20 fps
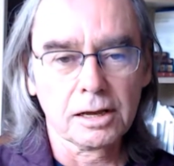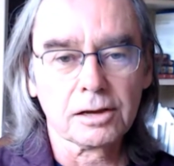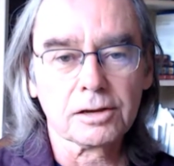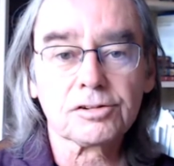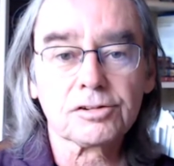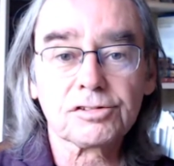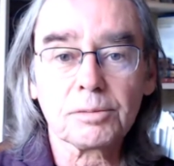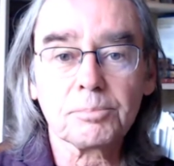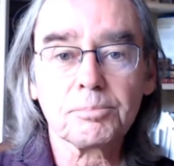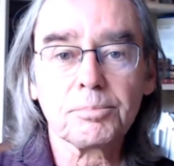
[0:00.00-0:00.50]

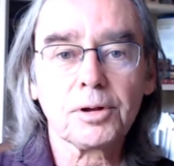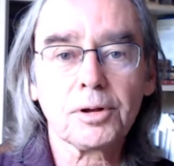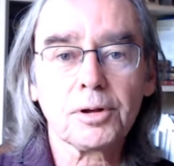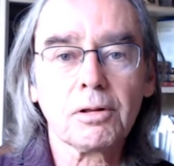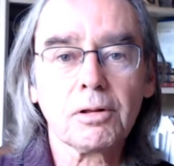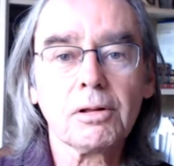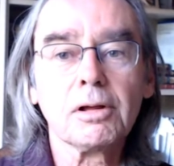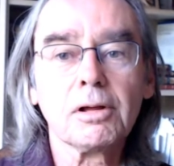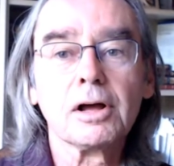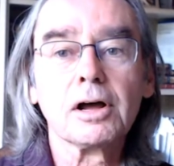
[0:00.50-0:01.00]

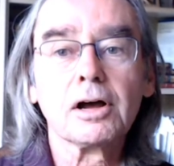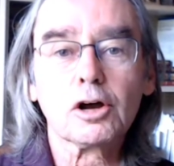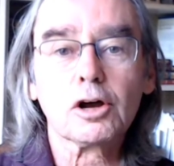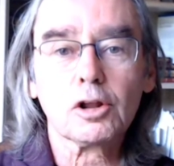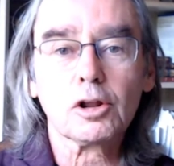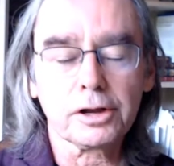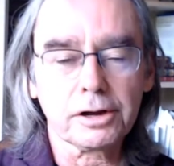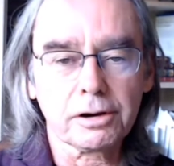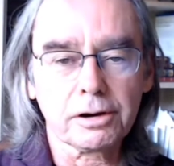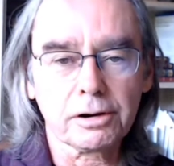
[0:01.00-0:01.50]
Simple,
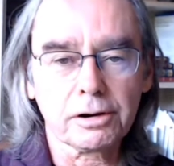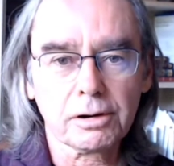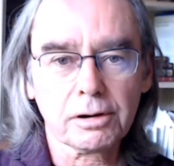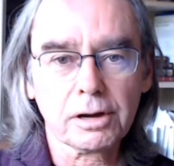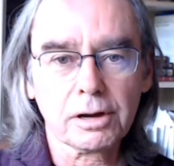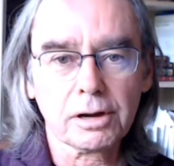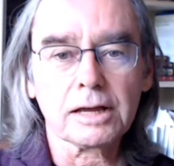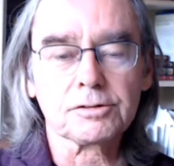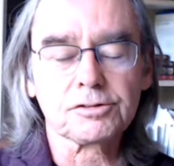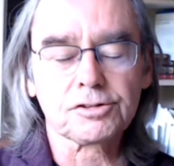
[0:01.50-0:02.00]
clear,
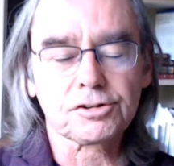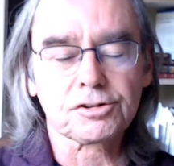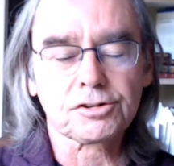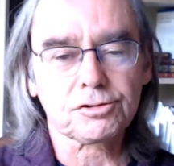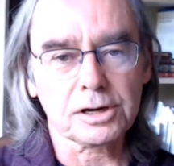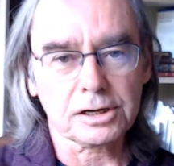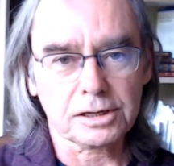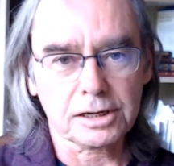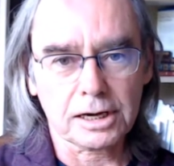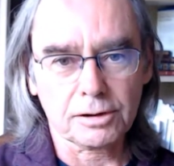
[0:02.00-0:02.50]
and
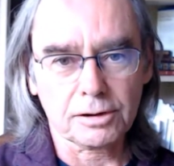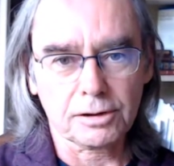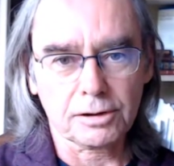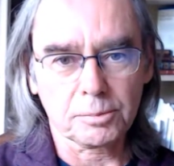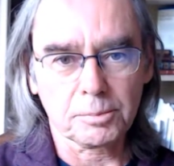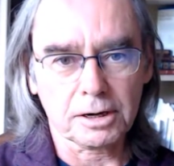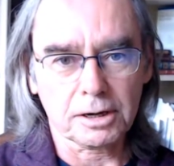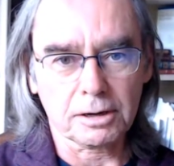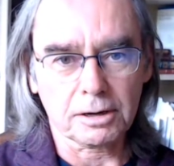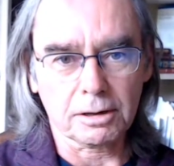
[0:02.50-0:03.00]
straight down the
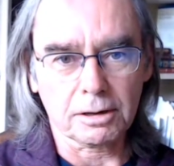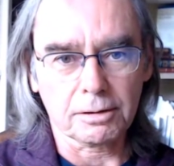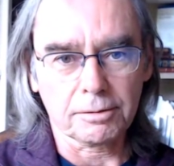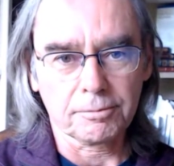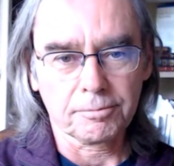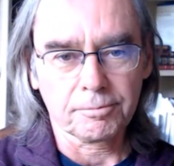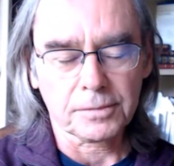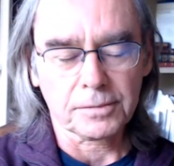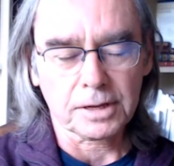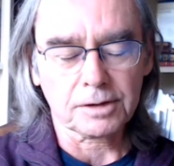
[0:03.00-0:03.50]
middle.
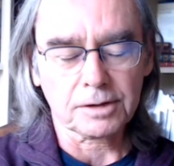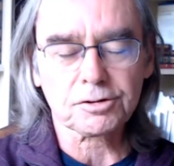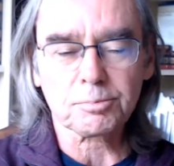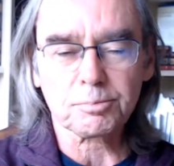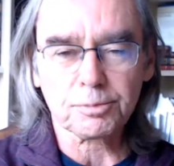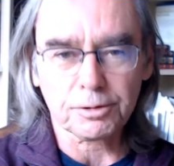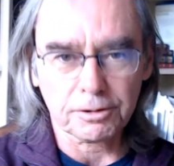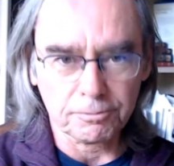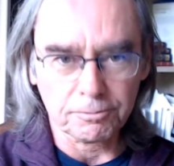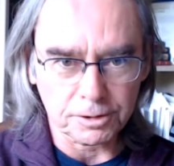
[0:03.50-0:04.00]
It's a
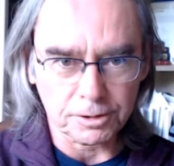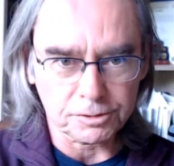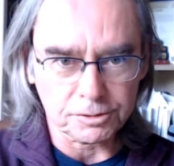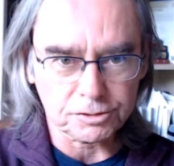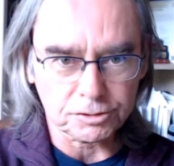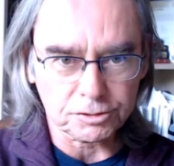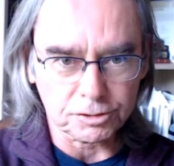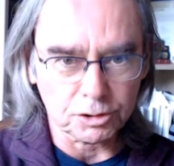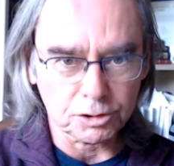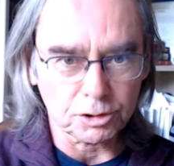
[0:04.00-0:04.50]

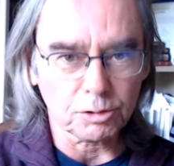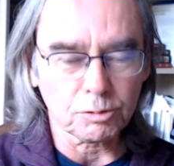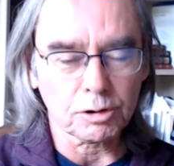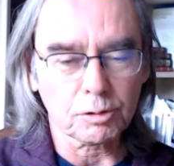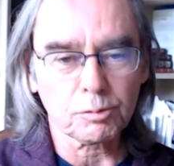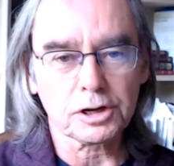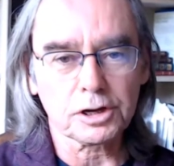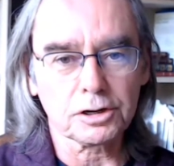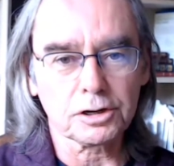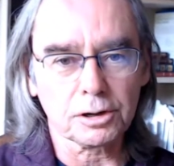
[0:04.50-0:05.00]
privilege to do
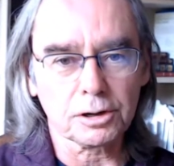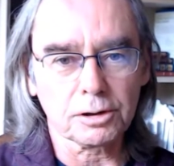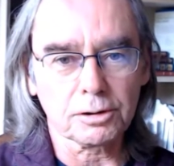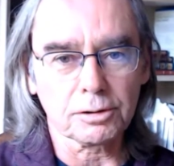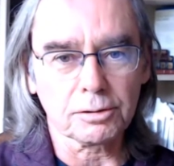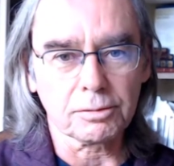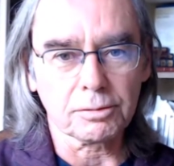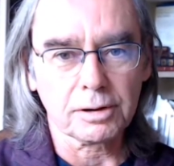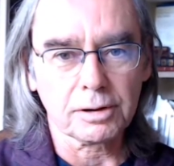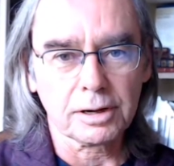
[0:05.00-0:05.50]
what we do.
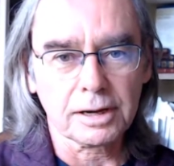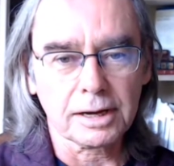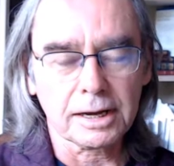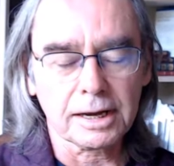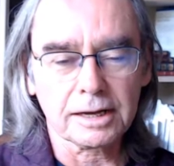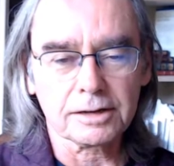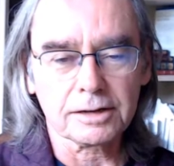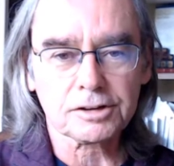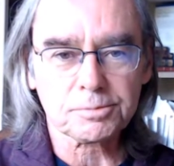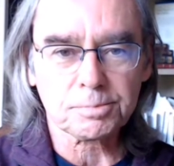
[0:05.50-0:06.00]

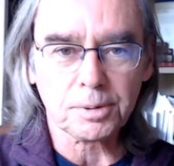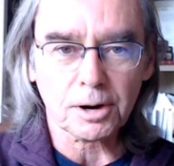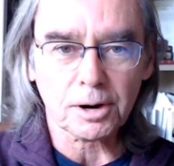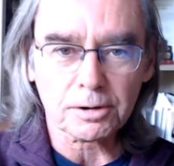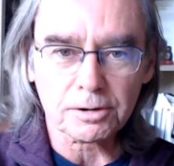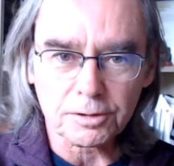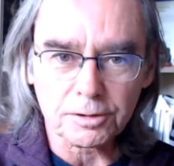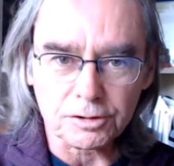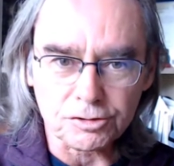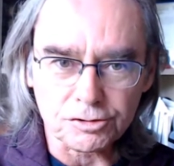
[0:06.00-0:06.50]
And that's
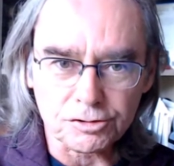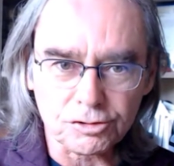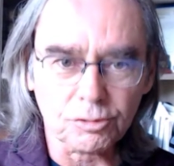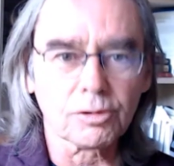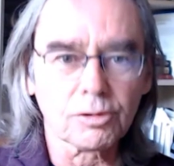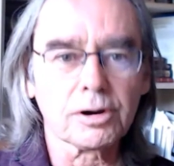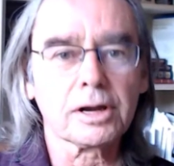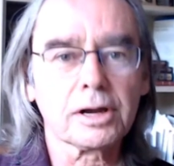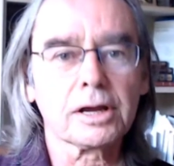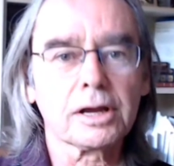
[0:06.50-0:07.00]
part of the
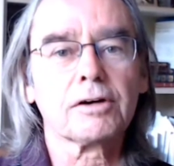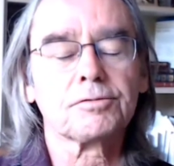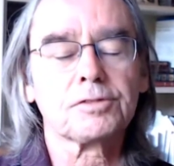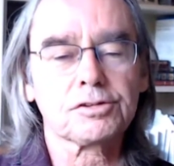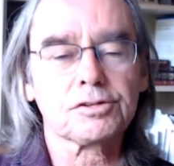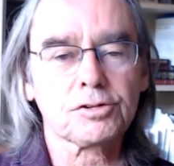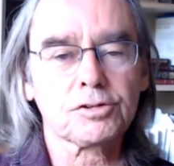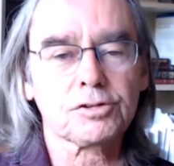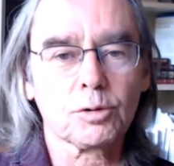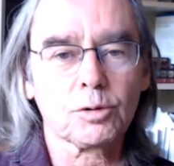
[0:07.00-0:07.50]
joy of
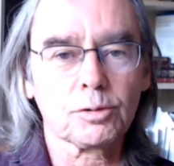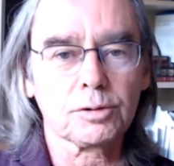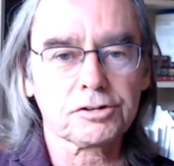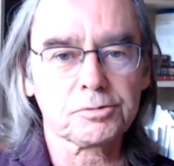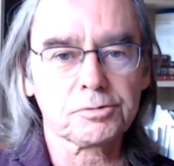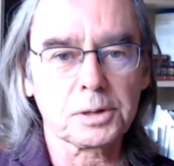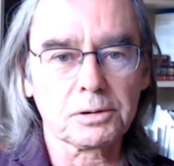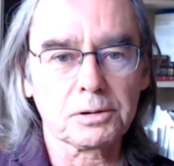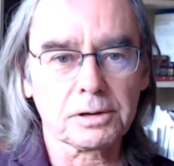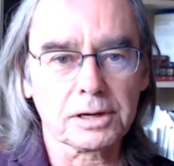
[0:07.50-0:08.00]
this whole
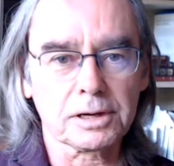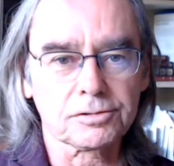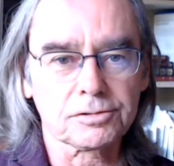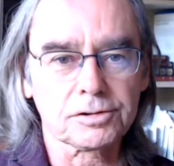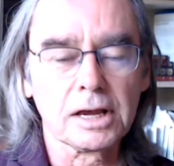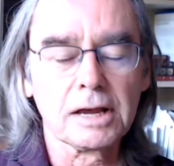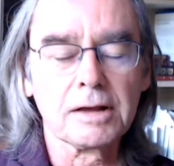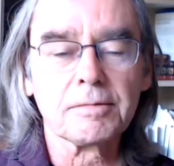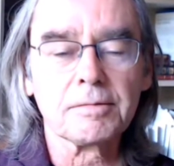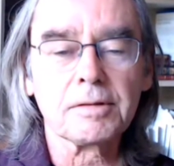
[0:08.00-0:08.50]

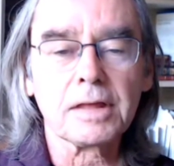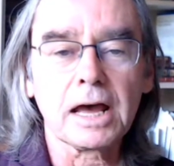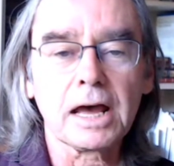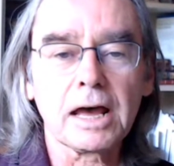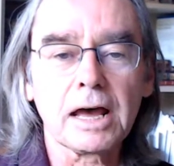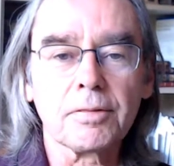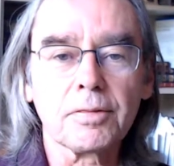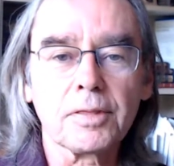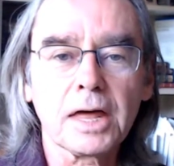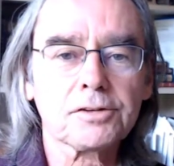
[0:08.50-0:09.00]
experience.
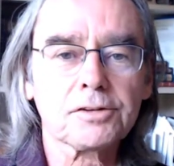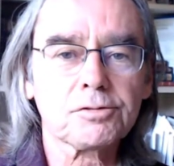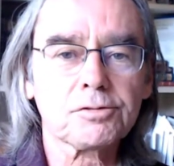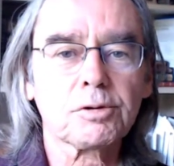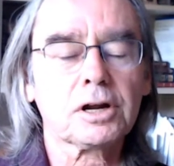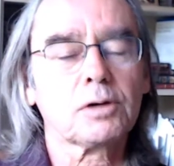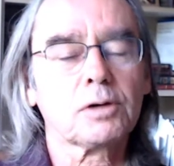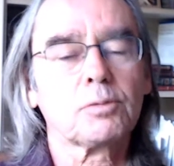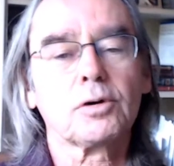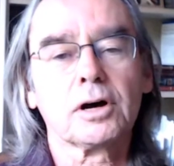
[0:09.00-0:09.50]
And that's
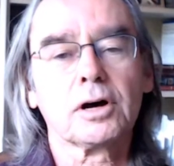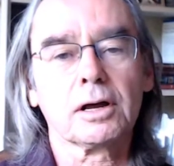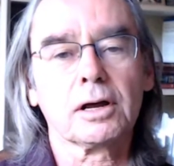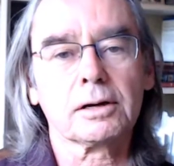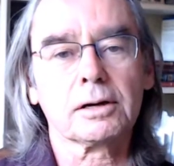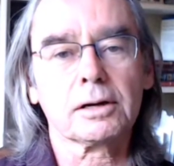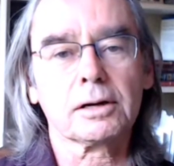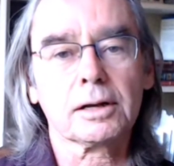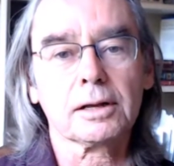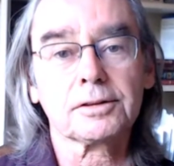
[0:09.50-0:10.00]
what I want
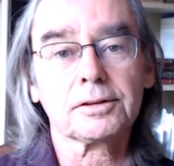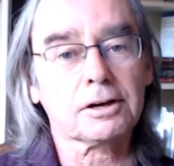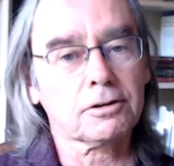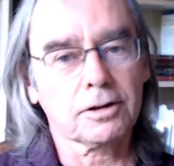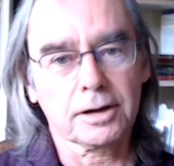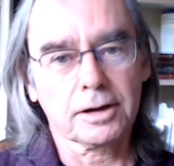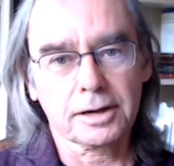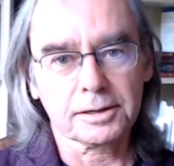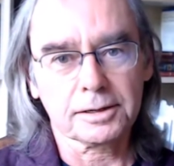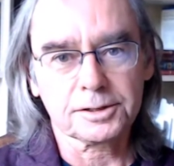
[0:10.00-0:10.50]
the
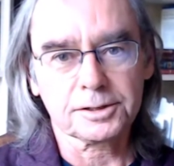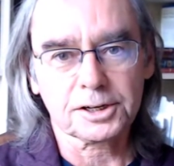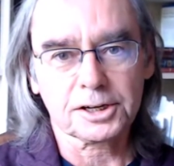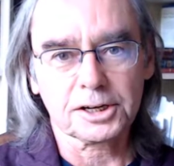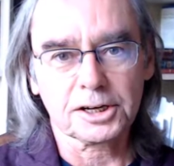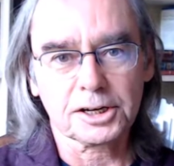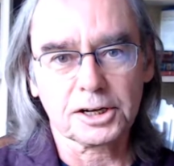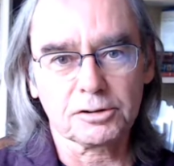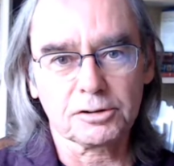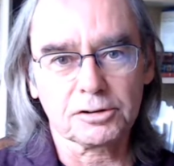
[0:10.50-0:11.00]
client to
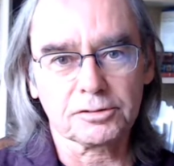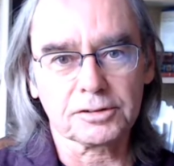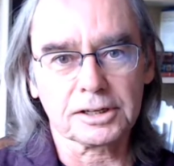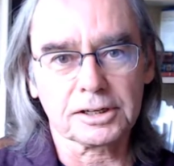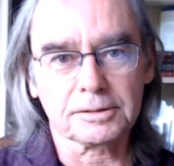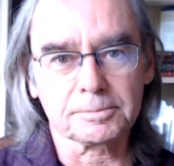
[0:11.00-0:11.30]
get out of it.